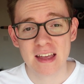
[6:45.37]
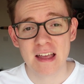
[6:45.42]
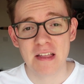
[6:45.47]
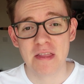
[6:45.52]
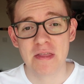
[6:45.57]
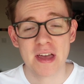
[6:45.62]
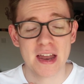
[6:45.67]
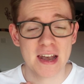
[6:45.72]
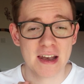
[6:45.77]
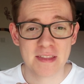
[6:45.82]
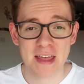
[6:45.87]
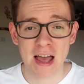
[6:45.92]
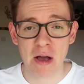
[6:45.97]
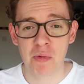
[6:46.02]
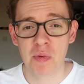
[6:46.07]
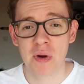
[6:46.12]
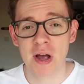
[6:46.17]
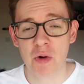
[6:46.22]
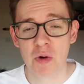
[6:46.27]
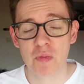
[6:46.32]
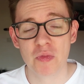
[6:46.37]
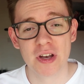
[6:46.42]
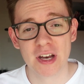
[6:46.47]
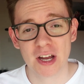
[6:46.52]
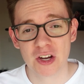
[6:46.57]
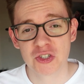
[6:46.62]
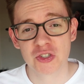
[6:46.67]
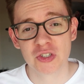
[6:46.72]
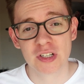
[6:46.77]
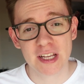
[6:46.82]
then that will help the
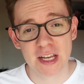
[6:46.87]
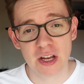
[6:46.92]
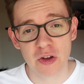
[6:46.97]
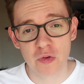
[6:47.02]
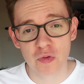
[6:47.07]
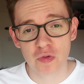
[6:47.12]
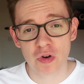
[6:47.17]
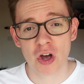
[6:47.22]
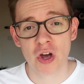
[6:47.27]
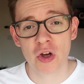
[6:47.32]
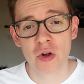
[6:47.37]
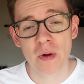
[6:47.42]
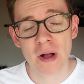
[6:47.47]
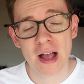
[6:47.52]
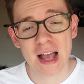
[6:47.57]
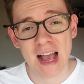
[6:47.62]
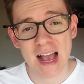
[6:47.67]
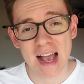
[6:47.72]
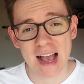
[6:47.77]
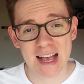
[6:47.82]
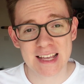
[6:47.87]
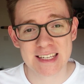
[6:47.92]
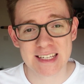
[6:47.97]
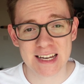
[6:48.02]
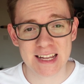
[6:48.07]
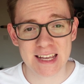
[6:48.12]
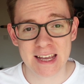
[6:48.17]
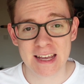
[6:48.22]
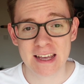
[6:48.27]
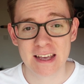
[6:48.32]
National League grow as a
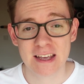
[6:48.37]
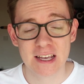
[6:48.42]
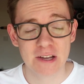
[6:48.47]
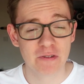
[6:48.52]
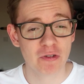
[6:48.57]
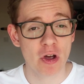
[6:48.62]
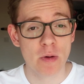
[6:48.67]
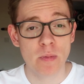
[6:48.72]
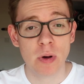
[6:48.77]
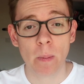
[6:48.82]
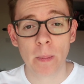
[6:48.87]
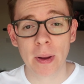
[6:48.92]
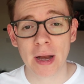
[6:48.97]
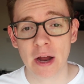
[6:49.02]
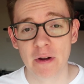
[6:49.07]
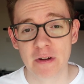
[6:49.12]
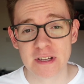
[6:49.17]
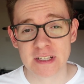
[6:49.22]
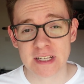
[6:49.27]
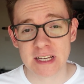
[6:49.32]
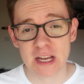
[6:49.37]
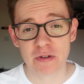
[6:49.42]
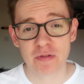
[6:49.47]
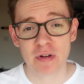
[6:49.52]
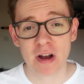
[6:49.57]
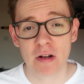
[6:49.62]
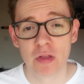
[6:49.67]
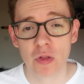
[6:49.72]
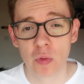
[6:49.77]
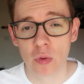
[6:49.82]
league, grow in popularity
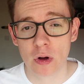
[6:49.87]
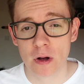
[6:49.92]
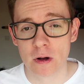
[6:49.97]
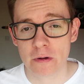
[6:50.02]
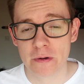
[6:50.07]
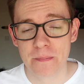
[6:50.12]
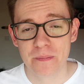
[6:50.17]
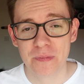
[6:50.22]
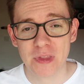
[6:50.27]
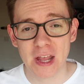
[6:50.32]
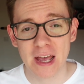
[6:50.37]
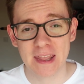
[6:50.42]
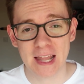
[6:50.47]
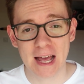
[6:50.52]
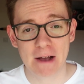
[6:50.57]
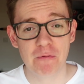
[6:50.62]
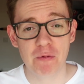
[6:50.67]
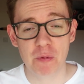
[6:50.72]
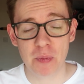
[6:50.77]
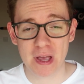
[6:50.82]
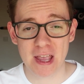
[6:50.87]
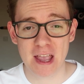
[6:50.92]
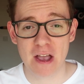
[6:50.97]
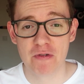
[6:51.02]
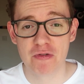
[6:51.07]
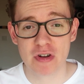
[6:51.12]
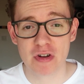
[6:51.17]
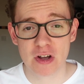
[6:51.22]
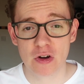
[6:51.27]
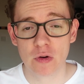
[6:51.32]
around the world, and that will be a
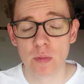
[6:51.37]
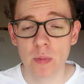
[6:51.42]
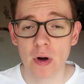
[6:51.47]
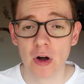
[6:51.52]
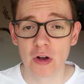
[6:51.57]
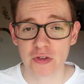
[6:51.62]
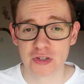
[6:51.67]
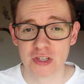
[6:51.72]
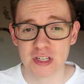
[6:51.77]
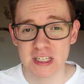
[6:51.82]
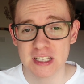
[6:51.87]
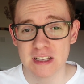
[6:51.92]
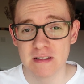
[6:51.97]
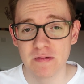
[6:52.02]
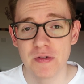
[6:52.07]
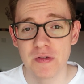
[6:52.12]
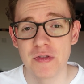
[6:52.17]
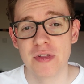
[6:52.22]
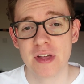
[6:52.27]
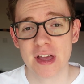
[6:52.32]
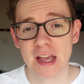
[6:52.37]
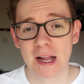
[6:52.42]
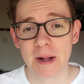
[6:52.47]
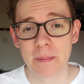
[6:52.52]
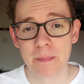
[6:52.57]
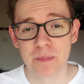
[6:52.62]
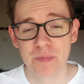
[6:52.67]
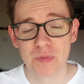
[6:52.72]
real positive thing.